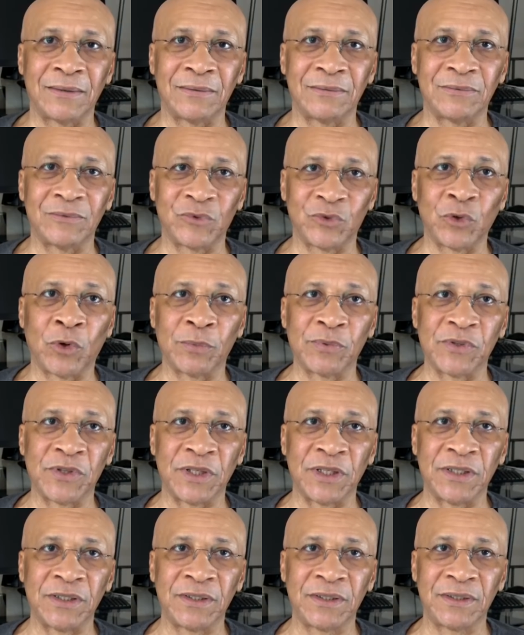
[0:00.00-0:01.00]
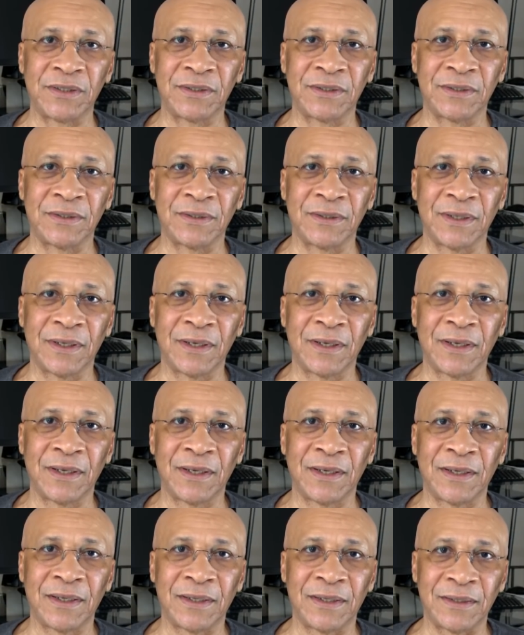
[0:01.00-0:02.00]
Trump's niece,
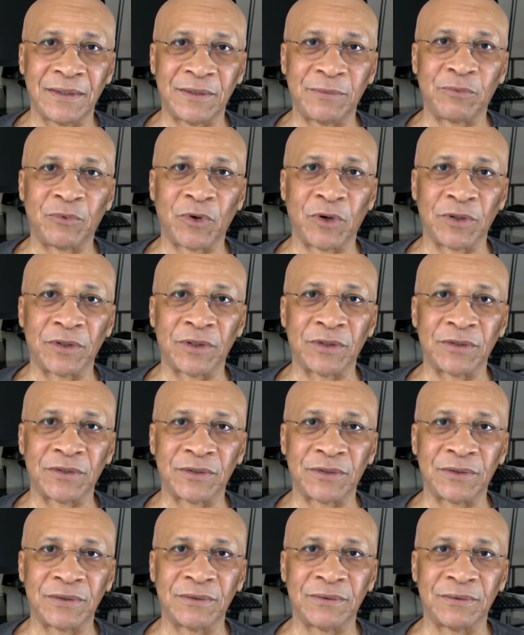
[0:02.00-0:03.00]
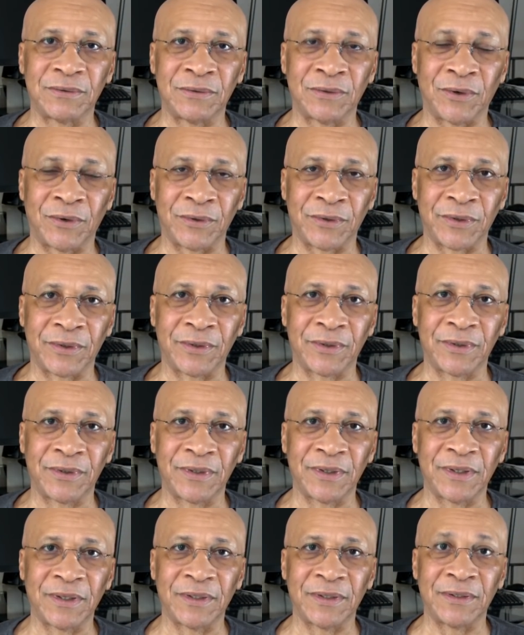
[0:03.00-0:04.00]
his brother's daughter,
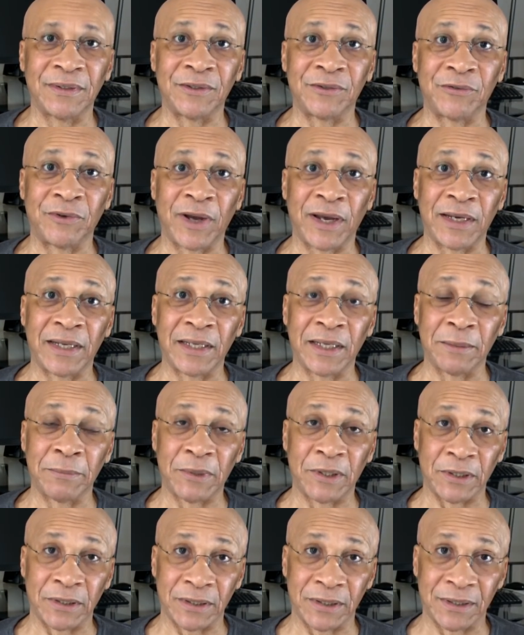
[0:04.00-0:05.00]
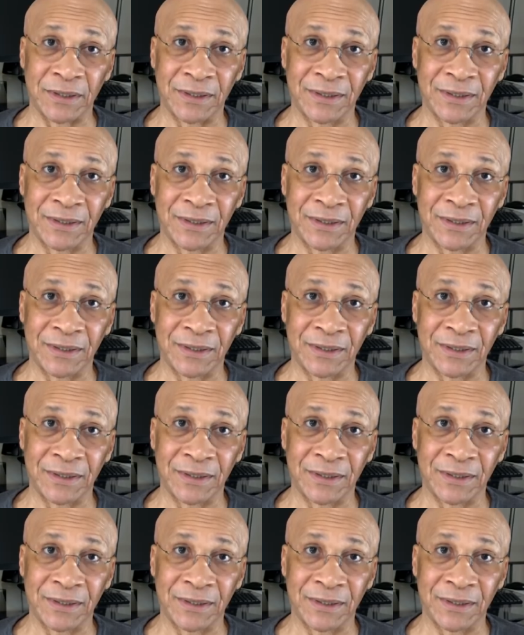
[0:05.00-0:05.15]
is writing a book.